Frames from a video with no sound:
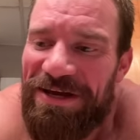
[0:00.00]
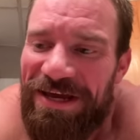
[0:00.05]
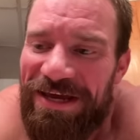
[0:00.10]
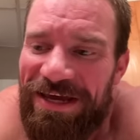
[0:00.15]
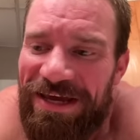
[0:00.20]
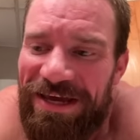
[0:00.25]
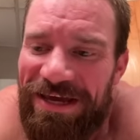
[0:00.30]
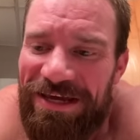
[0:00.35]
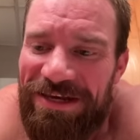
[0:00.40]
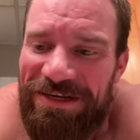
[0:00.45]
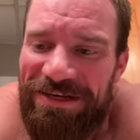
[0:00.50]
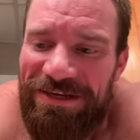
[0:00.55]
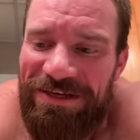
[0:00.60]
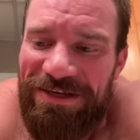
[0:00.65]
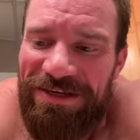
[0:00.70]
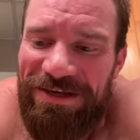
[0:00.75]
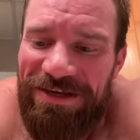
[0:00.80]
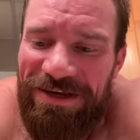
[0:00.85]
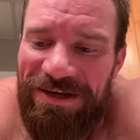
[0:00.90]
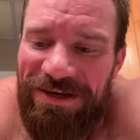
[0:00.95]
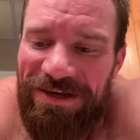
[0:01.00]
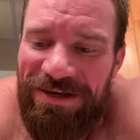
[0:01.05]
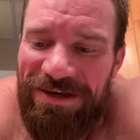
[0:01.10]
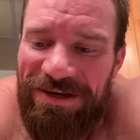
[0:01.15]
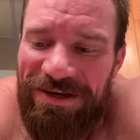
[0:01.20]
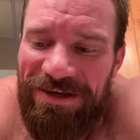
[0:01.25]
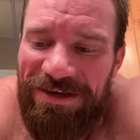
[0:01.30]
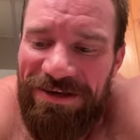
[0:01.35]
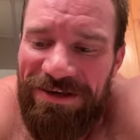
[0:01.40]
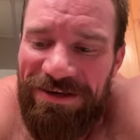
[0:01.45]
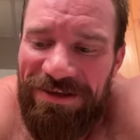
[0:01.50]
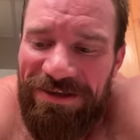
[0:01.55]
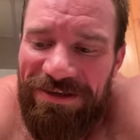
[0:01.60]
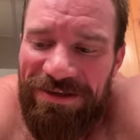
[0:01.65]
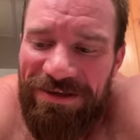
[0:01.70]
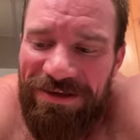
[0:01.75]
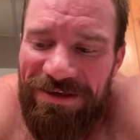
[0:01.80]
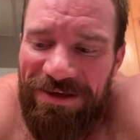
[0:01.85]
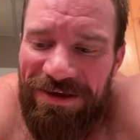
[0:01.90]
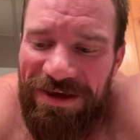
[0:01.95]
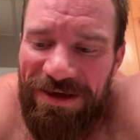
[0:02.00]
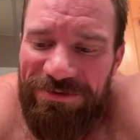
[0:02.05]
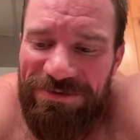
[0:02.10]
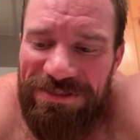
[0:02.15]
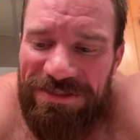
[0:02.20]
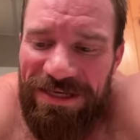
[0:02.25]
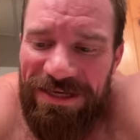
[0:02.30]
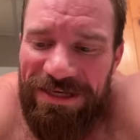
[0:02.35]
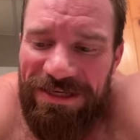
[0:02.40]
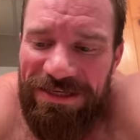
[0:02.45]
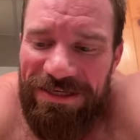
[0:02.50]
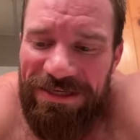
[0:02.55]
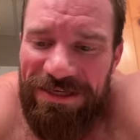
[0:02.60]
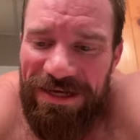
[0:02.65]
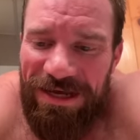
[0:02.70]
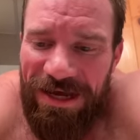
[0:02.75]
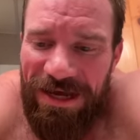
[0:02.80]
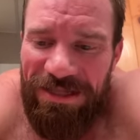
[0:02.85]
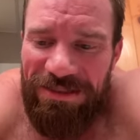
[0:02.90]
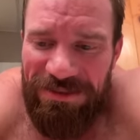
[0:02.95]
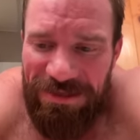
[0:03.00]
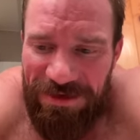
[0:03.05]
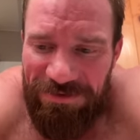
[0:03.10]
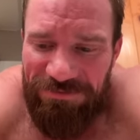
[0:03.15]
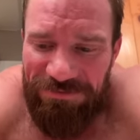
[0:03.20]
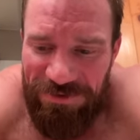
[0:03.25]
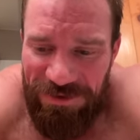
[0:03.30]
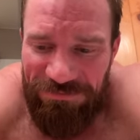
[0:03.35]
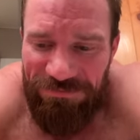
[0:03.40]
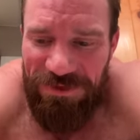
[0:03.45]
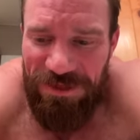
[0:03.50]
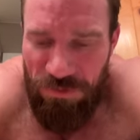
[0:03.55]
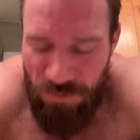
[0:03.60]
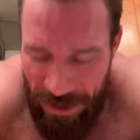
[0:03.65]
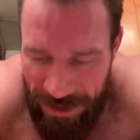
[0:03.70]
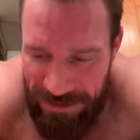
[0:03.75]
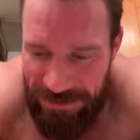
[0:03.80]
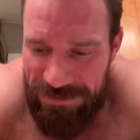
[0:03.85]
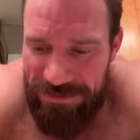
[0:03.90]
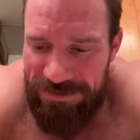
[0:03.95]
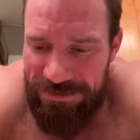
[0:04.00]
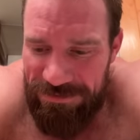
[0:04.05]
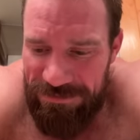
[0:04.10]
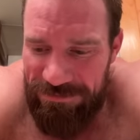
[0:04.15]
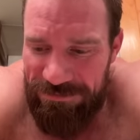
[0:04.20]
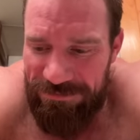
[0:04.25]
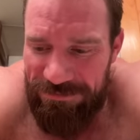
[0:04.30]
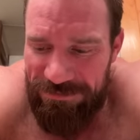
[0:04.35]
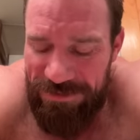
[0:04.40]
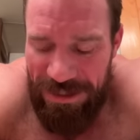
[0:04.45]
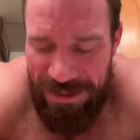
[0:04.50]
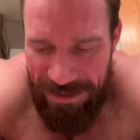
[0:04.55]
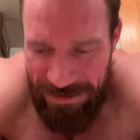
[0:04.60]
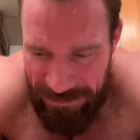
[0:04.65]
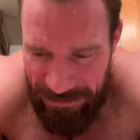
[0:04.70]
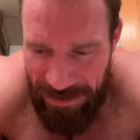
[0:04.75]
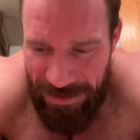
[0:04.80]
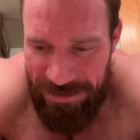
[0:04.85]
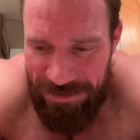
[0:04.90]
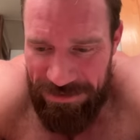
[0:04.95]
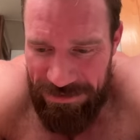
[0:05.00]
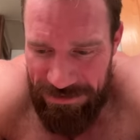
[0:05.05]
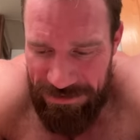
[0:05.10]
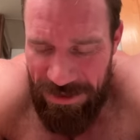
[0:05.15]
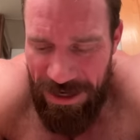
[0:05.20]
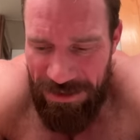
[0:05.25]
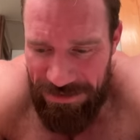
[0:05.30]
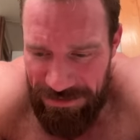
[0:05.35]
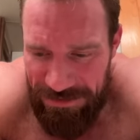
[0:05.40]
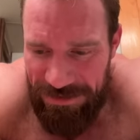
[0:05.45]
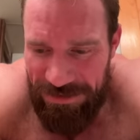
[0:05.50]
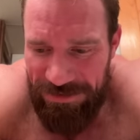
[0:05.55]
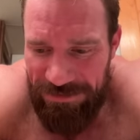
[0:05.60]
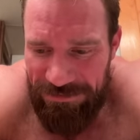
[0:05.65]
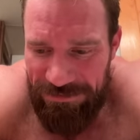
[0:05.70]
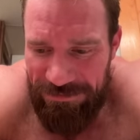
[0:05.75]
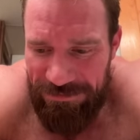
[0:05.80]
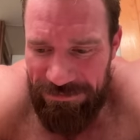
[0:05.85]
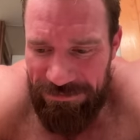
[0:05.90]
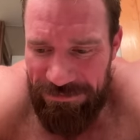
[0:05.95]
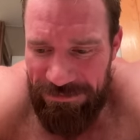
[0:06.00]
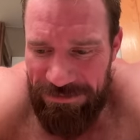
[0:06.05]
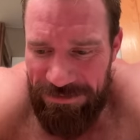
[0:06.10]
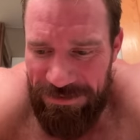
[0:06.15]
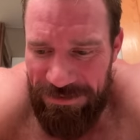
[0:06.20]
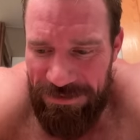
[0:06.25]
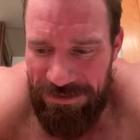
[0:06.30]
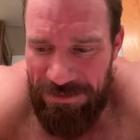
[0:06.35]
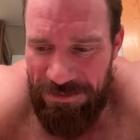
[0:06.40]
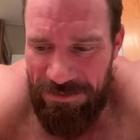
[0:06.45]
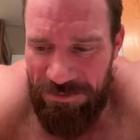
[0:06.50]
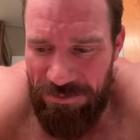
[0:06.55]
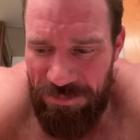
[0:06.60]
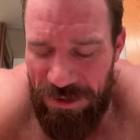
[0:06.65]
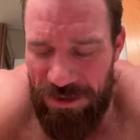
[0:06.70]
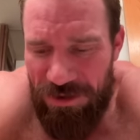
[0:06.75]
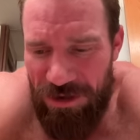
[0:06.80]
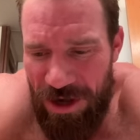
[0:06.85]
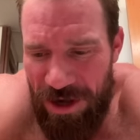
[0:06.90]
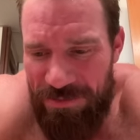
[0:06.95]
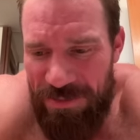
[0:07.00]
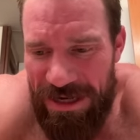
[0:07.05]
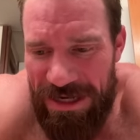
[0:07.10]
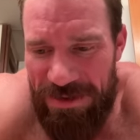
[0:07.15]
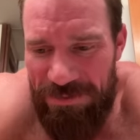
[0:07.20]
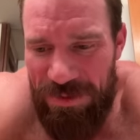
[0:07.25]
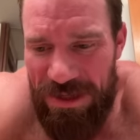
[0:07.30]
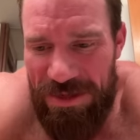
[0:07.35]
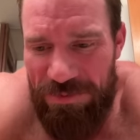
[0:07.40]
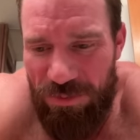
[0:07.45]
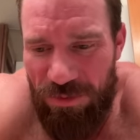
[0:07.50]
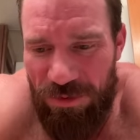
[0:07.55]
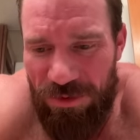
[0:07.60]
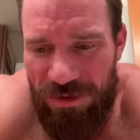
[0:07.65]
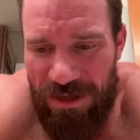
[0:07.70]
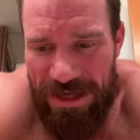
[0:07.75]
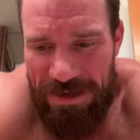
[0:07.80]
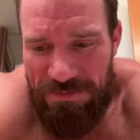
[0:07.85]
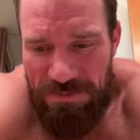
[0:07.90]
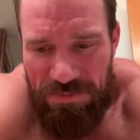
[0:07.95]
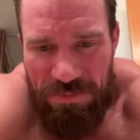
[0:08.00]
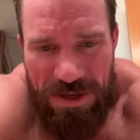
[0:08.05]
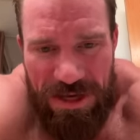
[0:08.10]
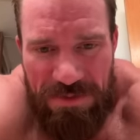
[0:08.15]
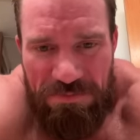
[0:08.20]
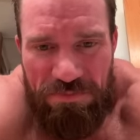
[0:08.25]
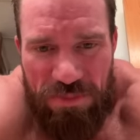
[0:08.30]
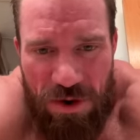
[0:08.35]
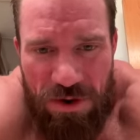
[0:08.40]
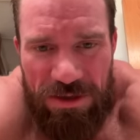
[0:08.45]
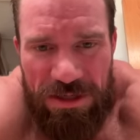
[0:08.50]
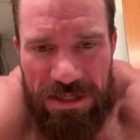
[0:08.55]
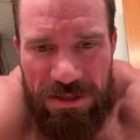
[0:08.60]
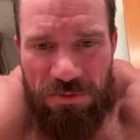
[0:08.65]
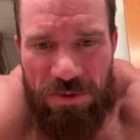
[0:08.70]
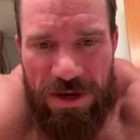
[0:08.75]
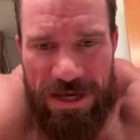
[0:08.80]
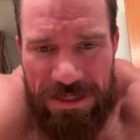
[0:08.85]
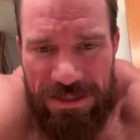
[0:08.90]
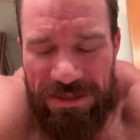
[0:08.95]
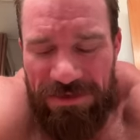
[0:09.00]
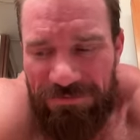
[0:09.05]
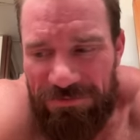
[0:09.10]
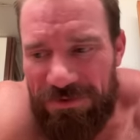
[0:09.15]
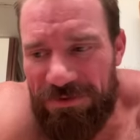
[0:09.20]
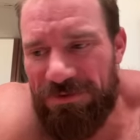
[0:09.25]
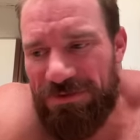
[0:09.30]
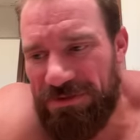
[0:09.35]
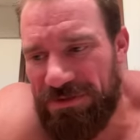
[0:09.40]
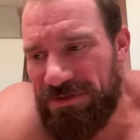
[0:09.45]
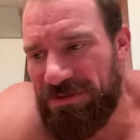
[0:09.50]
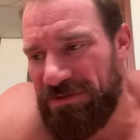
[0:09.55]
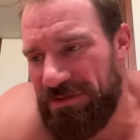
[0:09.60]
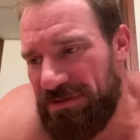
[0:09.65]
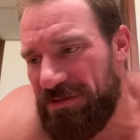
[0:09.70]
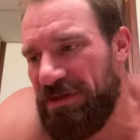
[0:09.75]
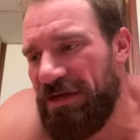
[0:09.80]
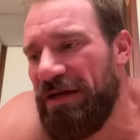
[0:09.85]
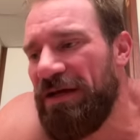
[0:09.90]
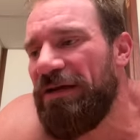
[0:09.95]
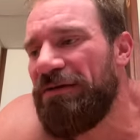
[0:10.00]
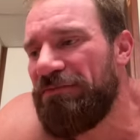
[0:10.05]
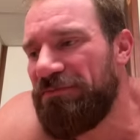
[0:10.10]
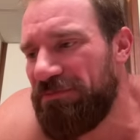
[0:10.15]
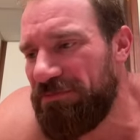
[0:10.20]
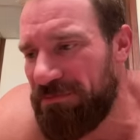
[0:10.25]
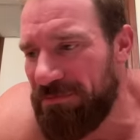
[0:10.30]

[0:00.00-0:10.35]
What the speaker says: And I was like, I love lifting weights and I like hunting, but not many people are like big bulky weightlifters and